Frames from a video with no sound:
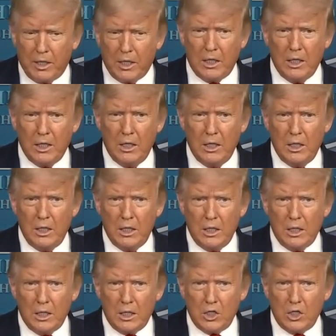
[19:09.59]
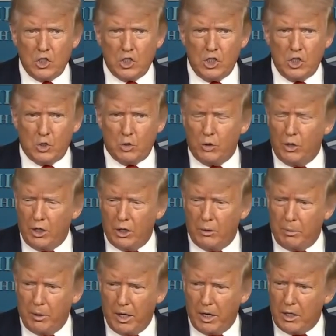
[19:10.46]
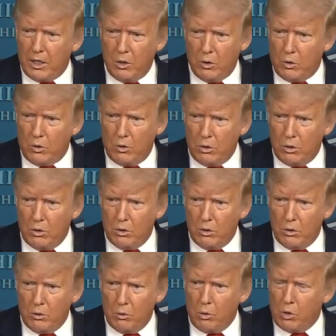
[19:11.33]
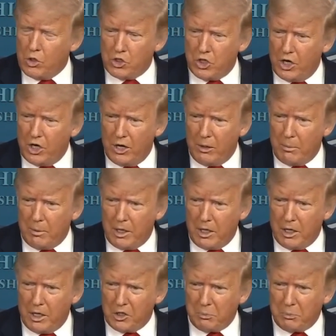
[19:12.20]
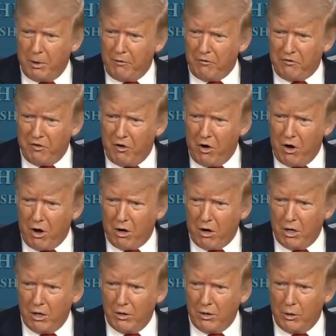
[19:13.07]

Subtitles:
And she treated Biden worse than anybody else by far.